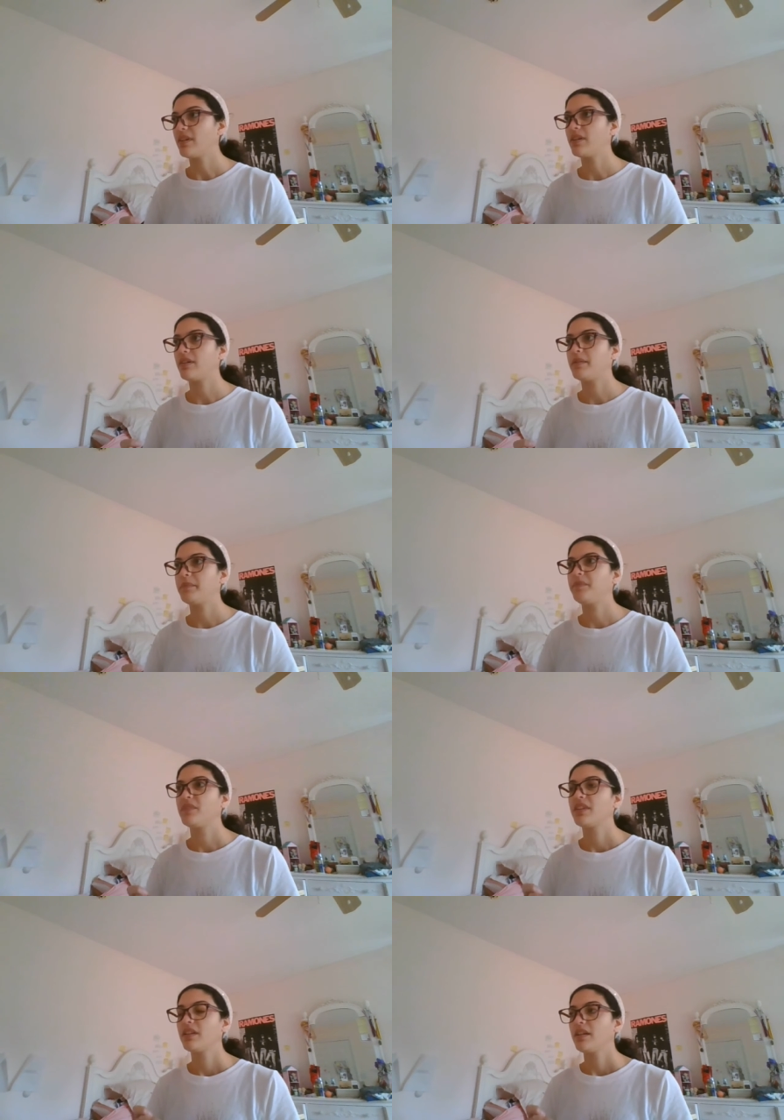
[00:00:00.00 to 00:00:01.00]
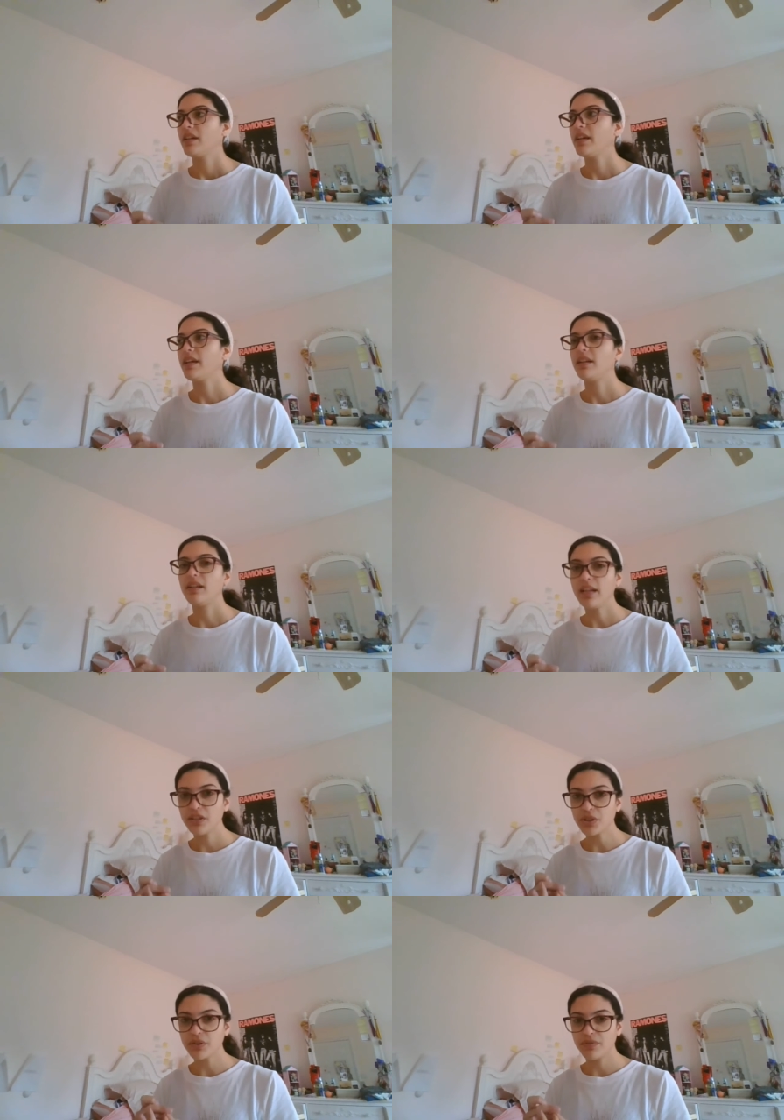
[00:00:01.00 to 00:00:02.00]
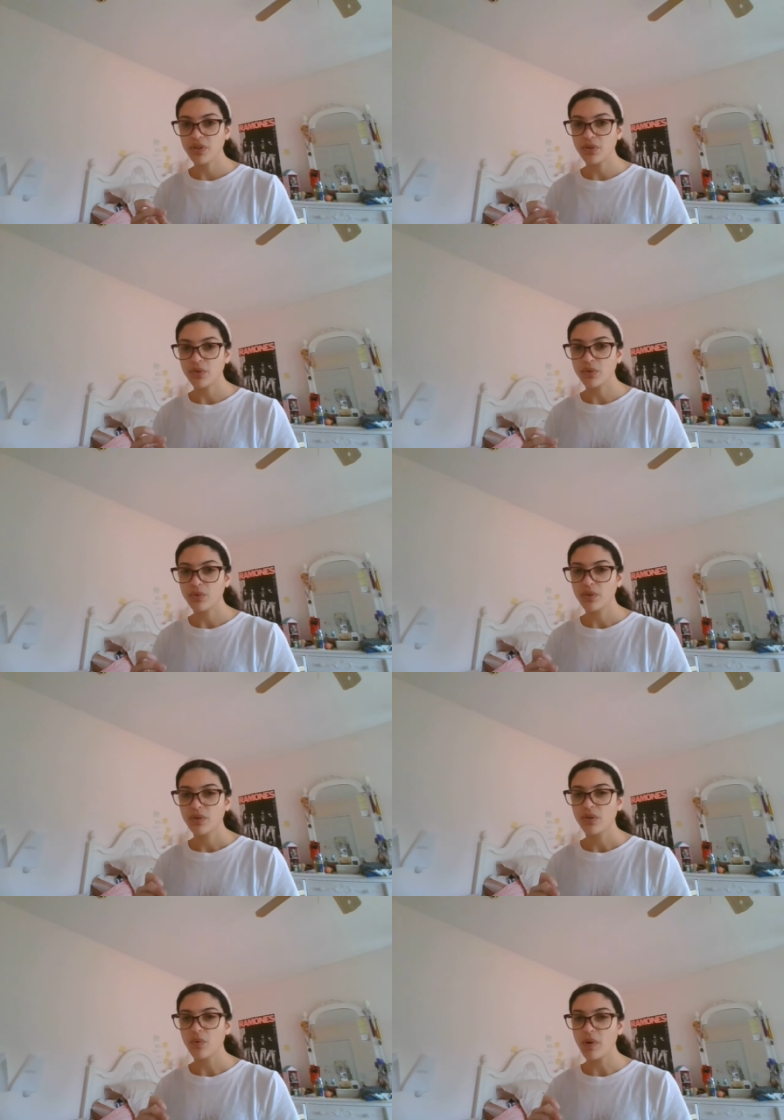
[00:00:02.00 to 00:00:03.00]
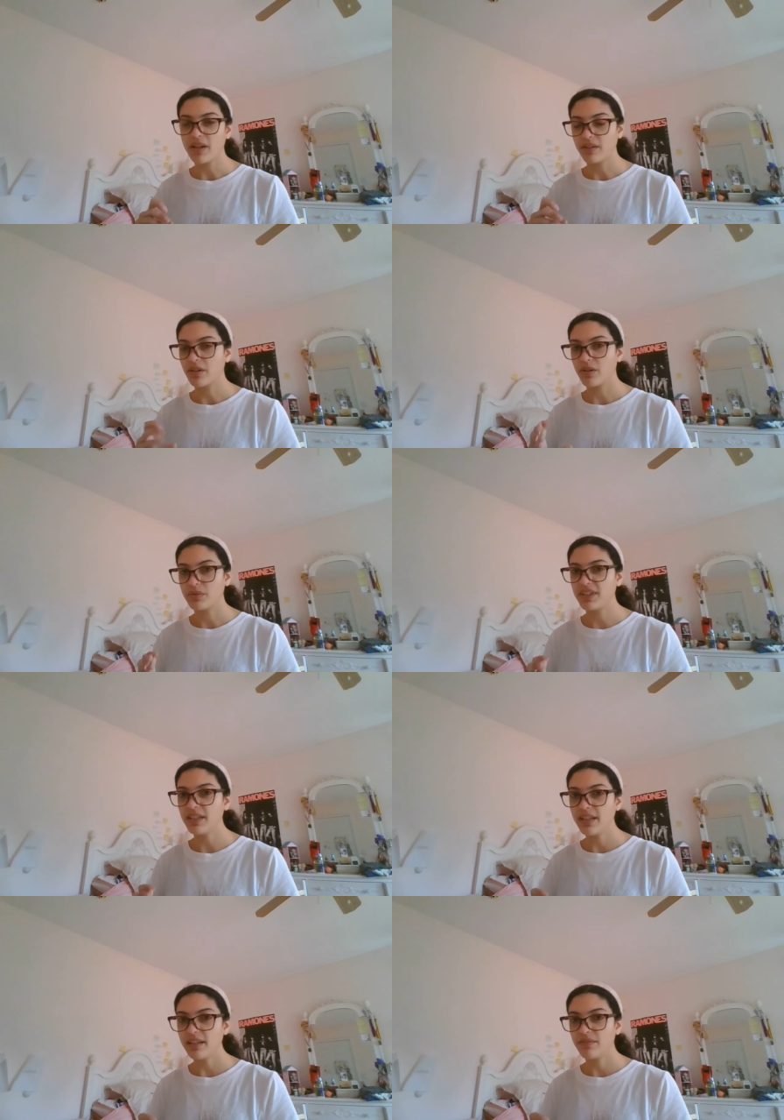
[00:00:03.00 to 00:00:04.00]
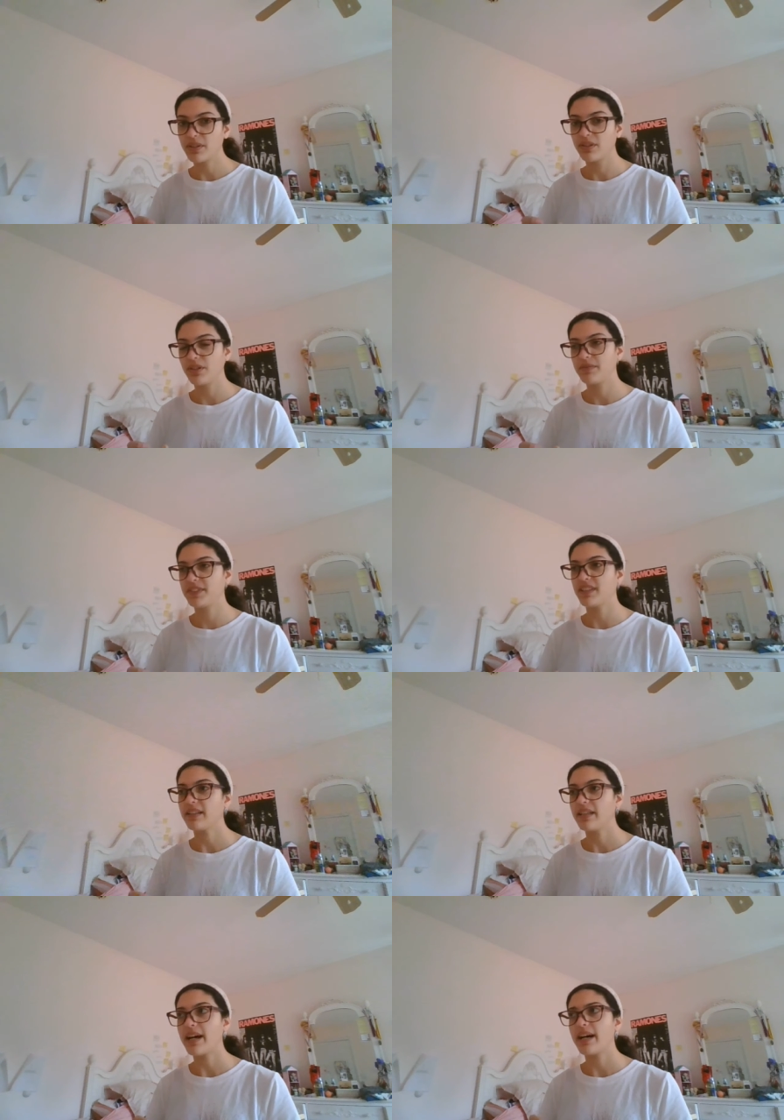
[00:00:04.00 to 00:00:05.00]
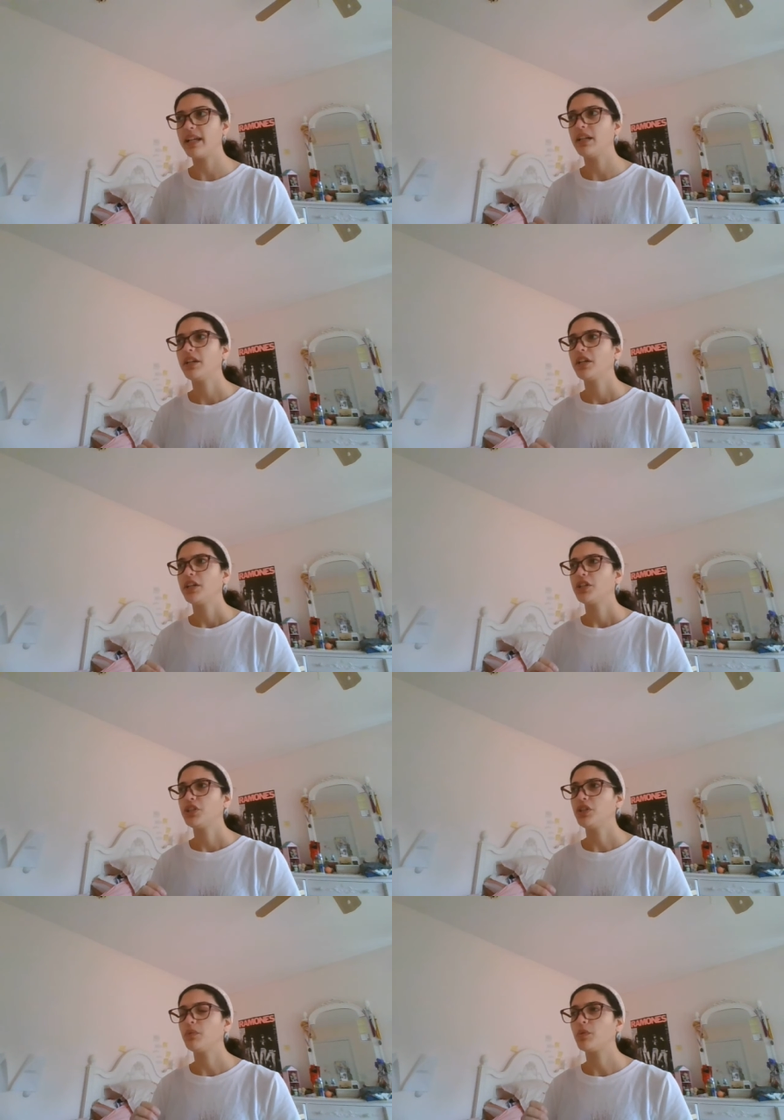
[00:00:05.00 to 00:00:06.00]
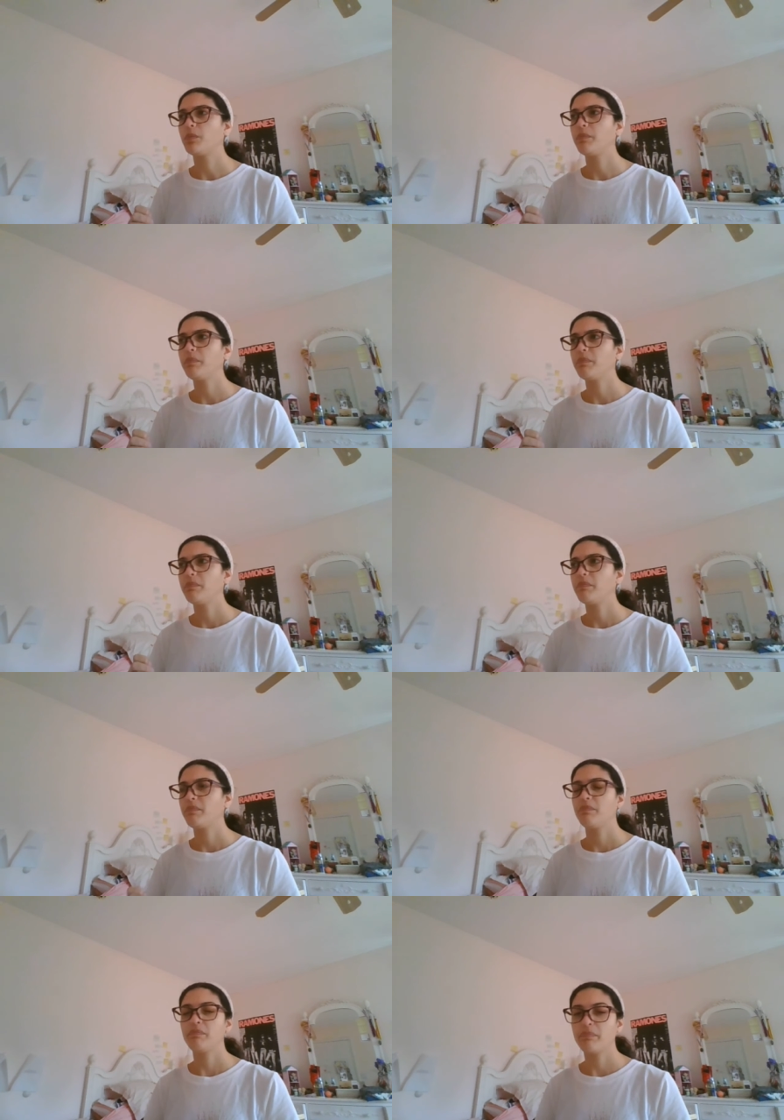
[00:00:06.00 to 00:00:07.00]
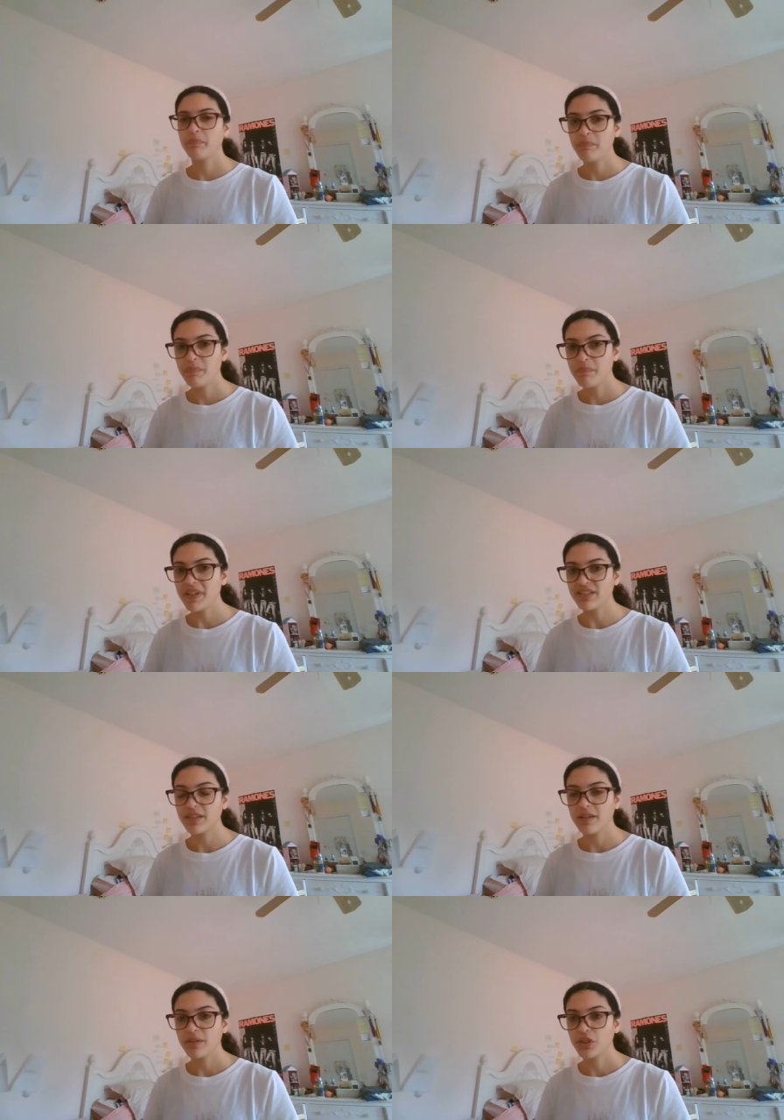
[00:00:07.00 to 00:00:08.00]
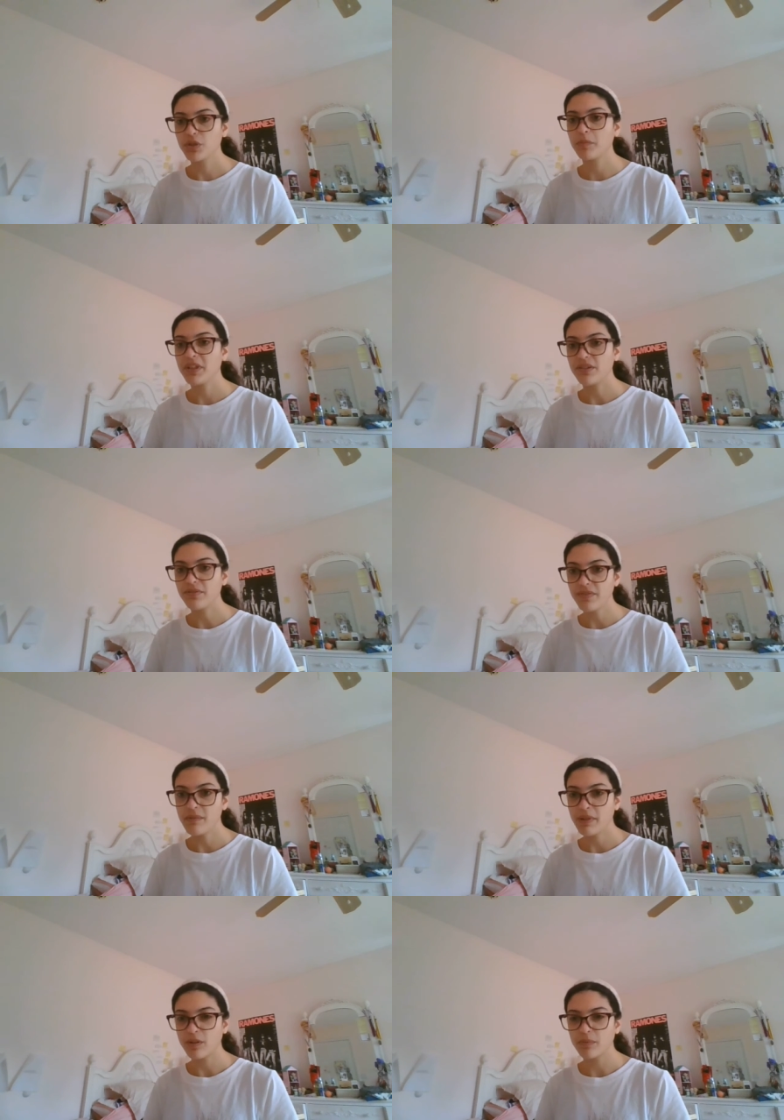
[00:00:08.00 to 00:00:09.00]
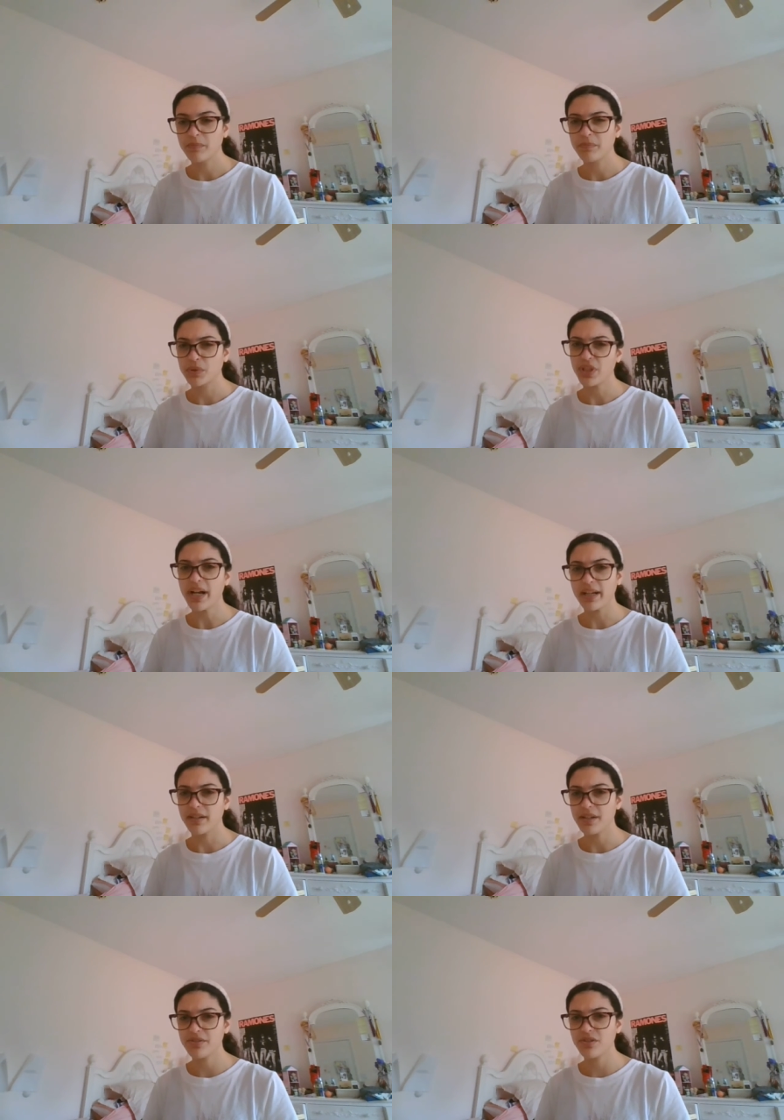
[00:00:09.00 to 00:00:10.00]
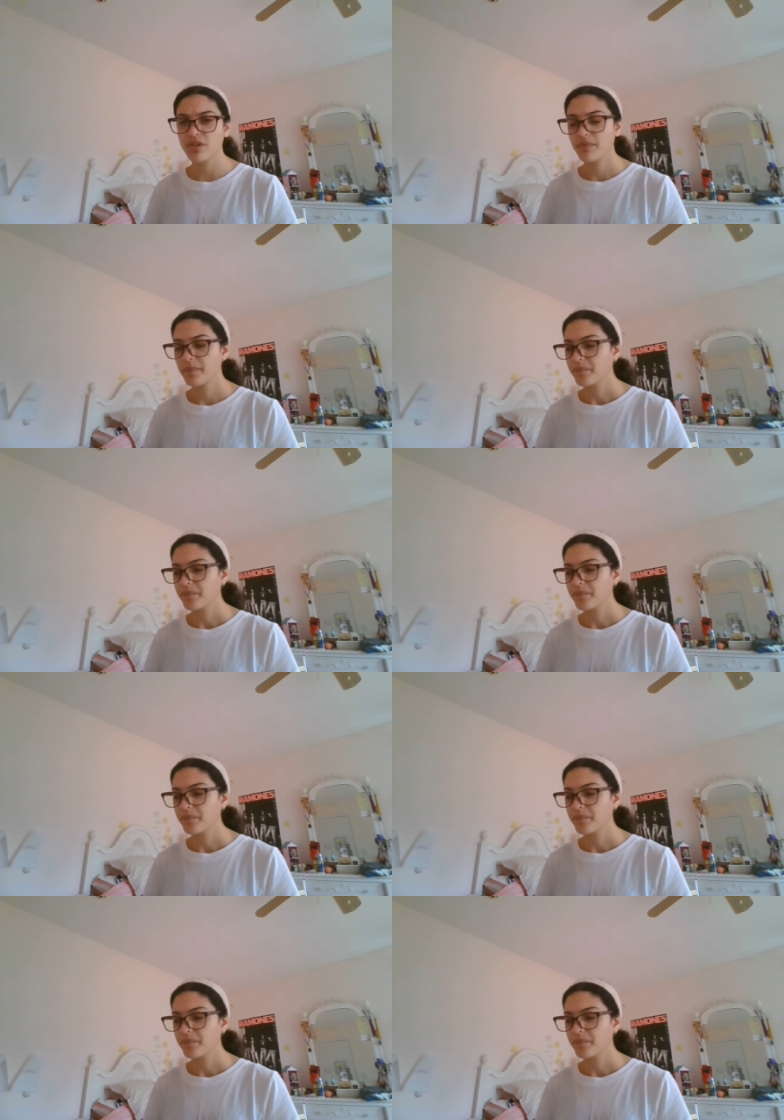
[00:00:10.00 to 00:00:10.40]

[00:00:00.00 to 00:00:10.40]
Um, in an interview a while ago, Denis Villeneuve said that she will basically she'll be the female protagonist.